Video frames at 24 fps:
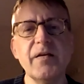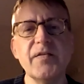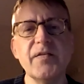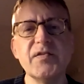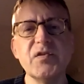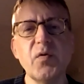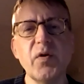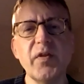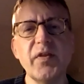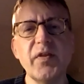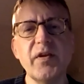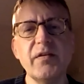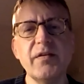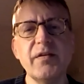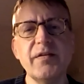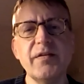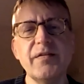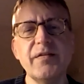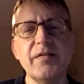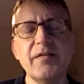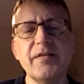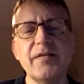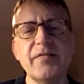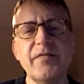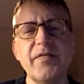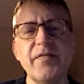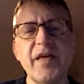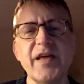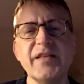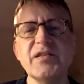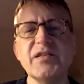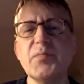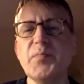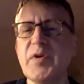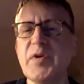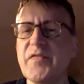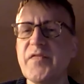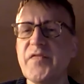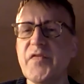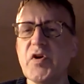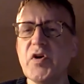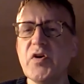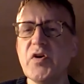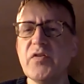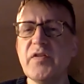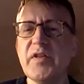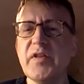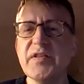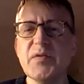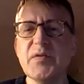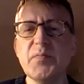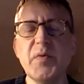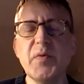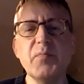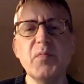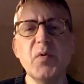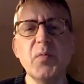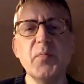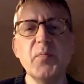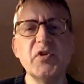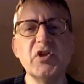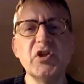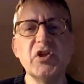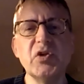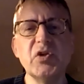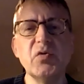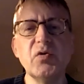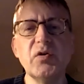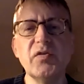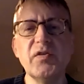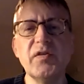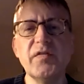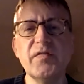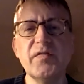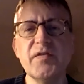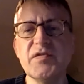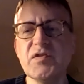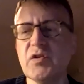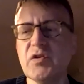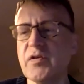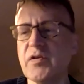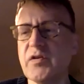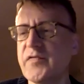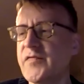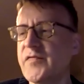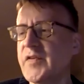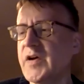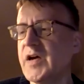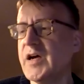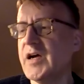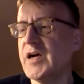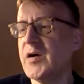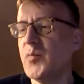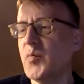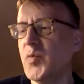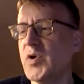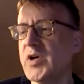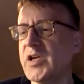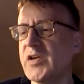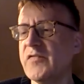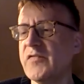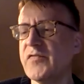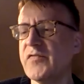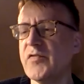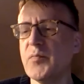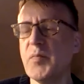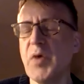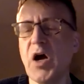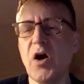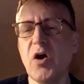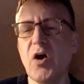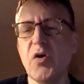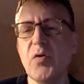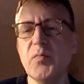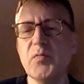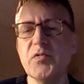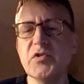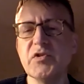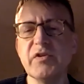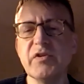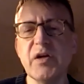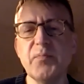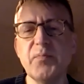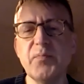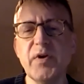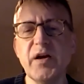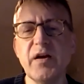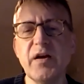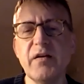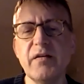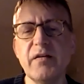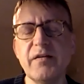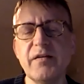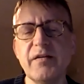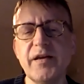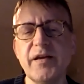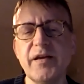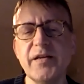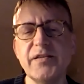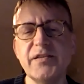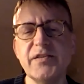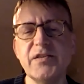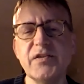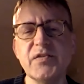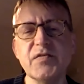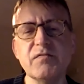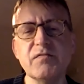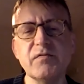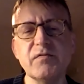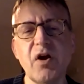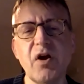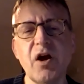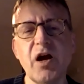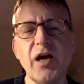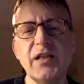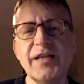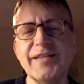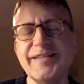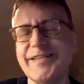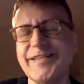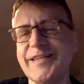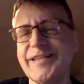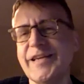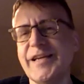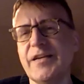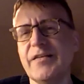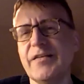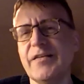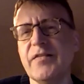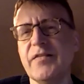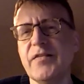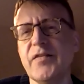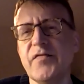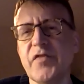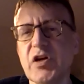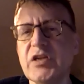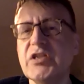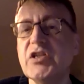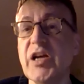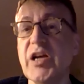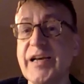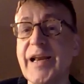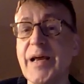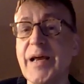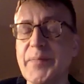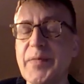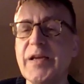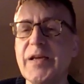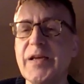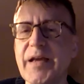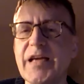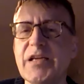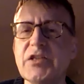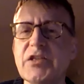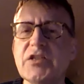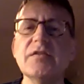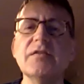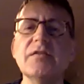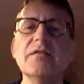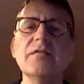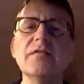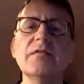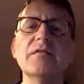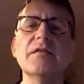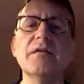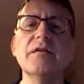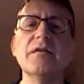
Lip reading: So that's a bit more mature than the sort of working from home trend, but it just highlights again the very dynamic nature